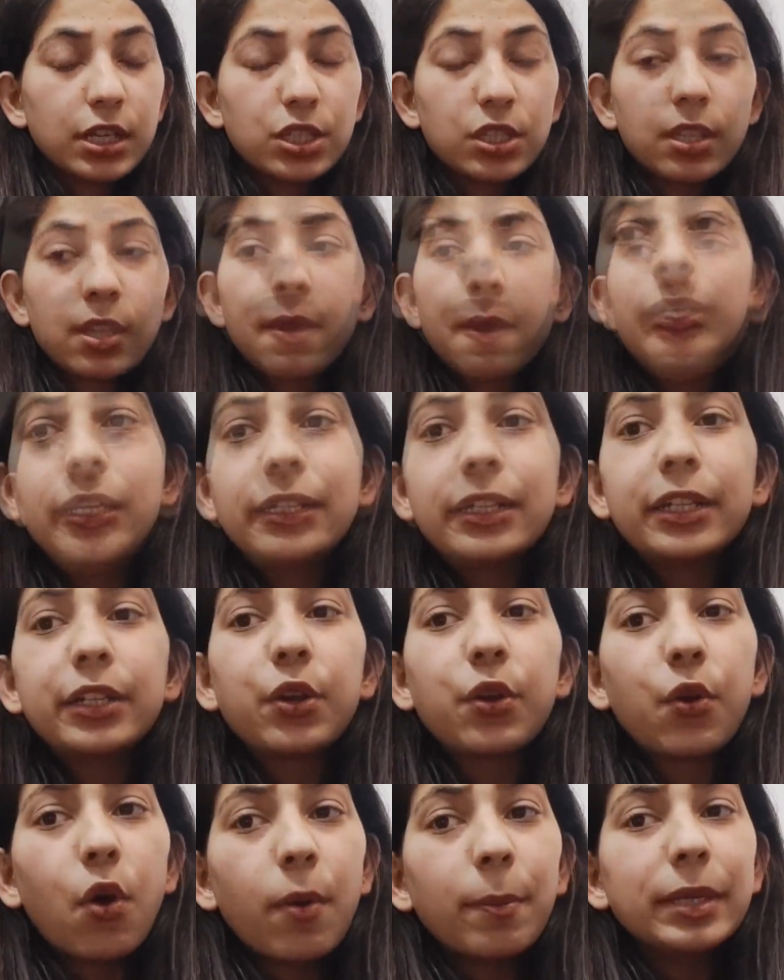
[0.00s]

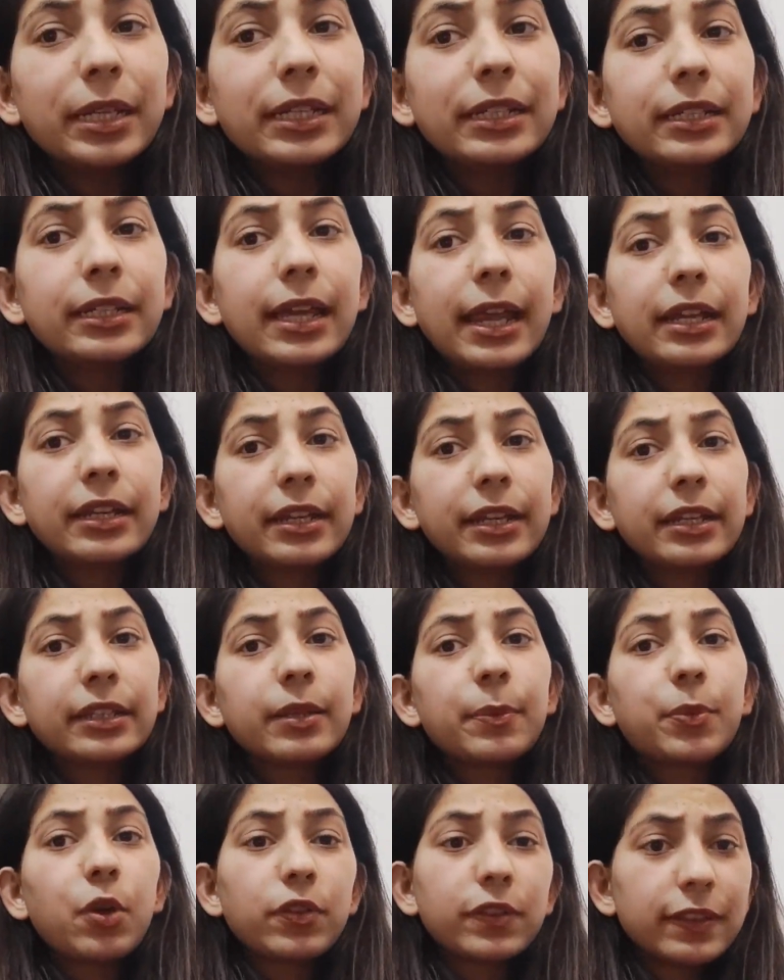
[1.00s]
Contaminated raw meat entering
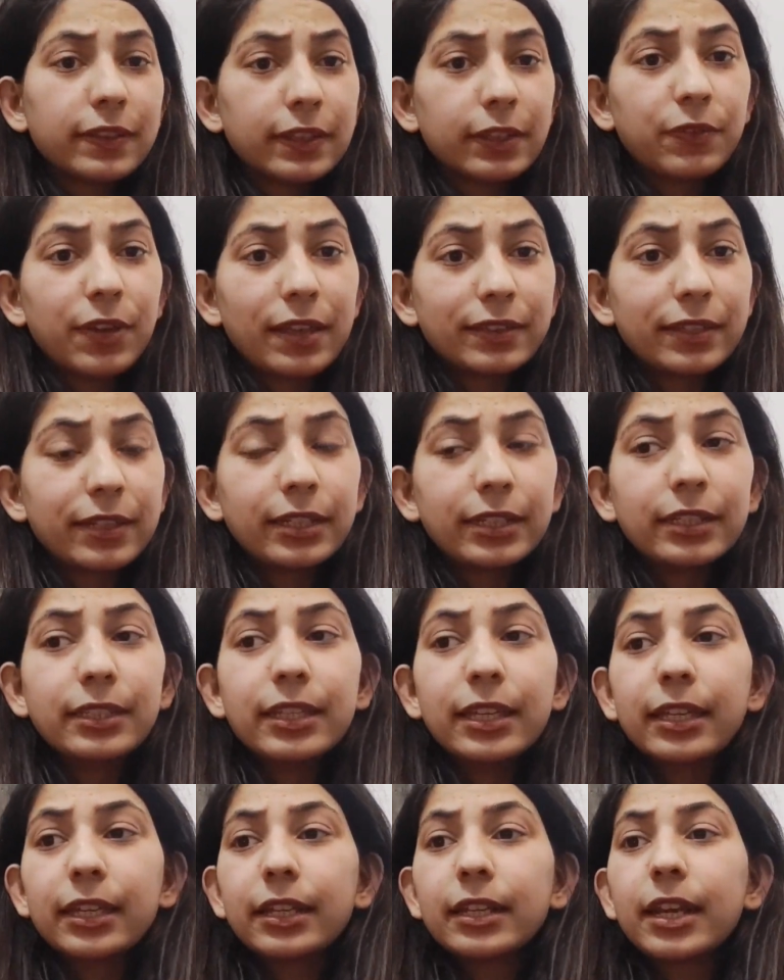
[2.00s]
the processing facility,
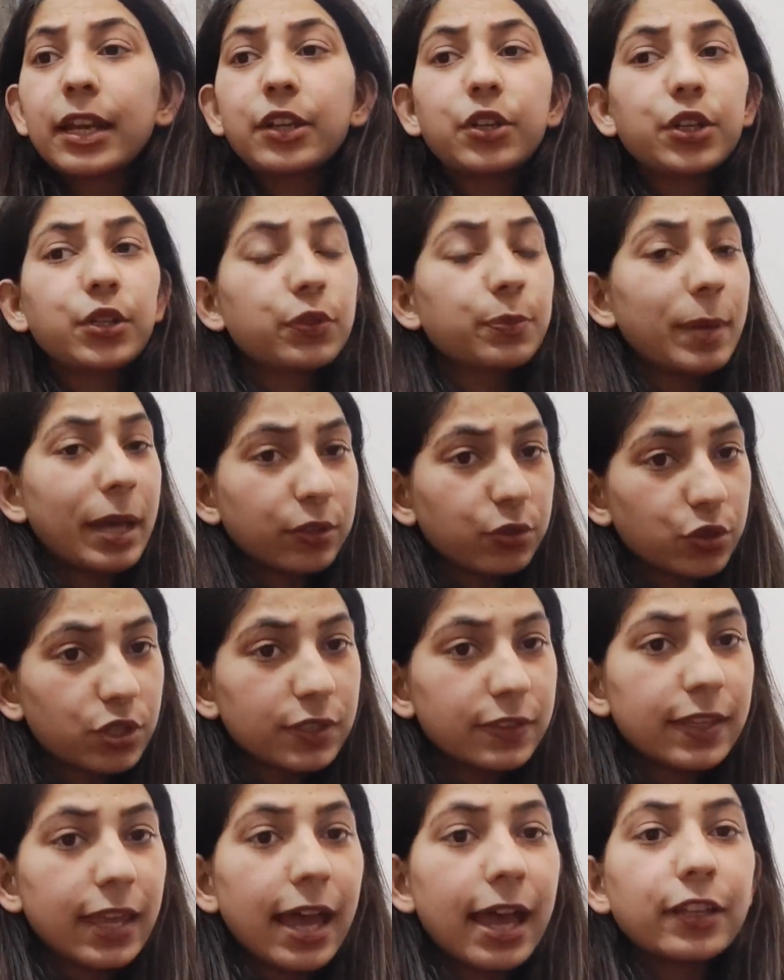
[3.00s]
they can introduce
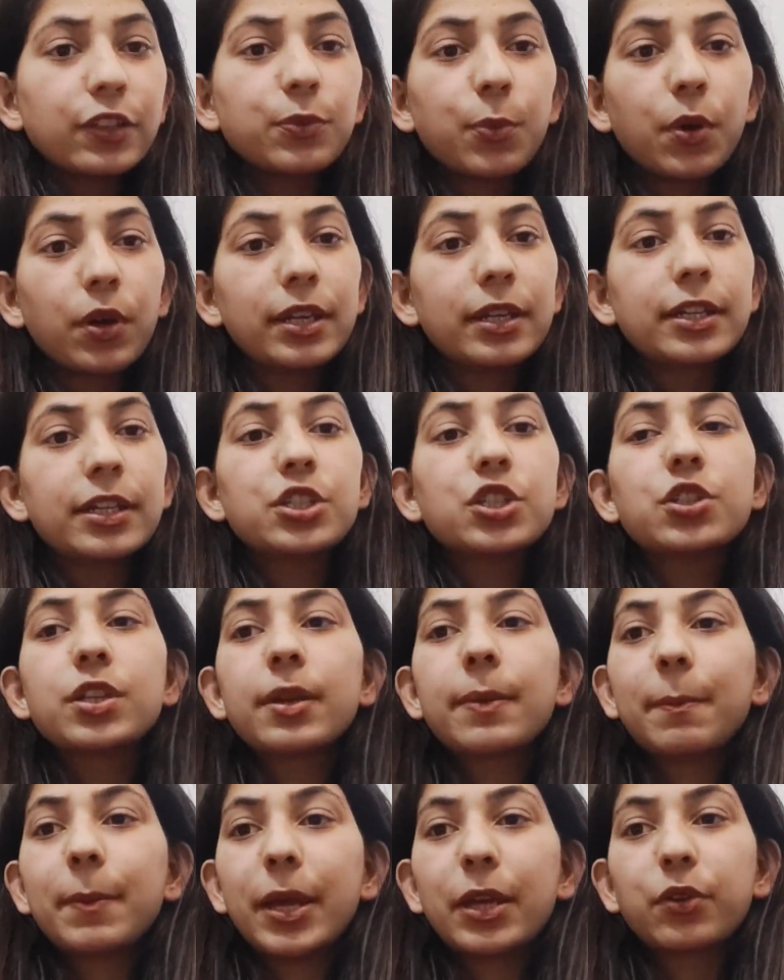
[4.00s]
pathogens and spoilage
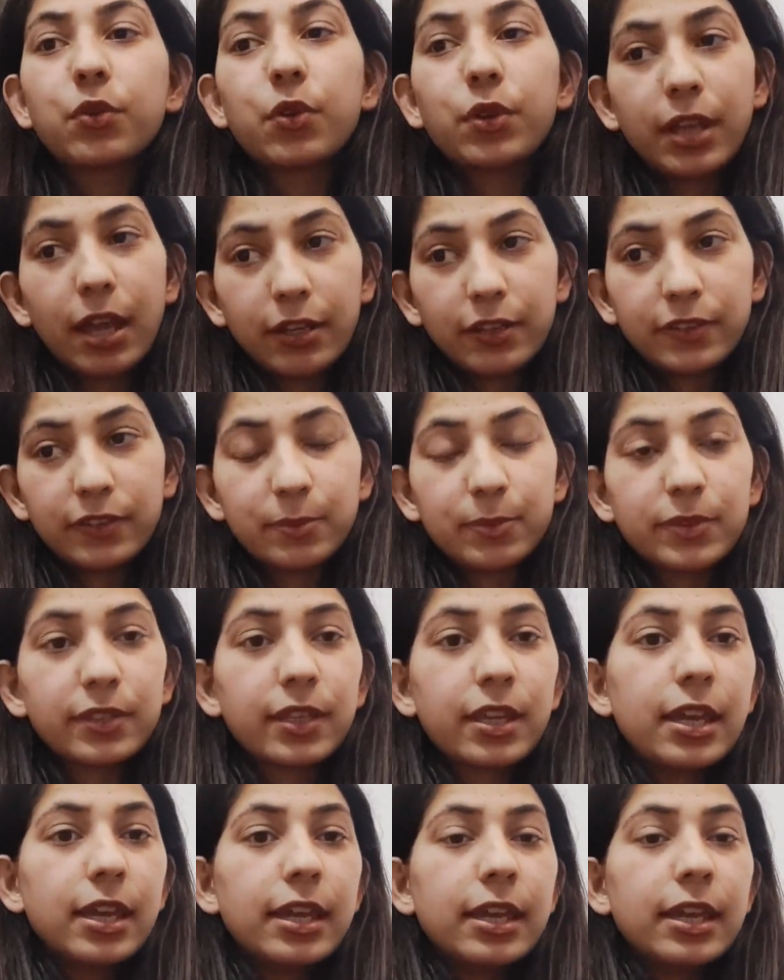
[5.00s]
microorganisms.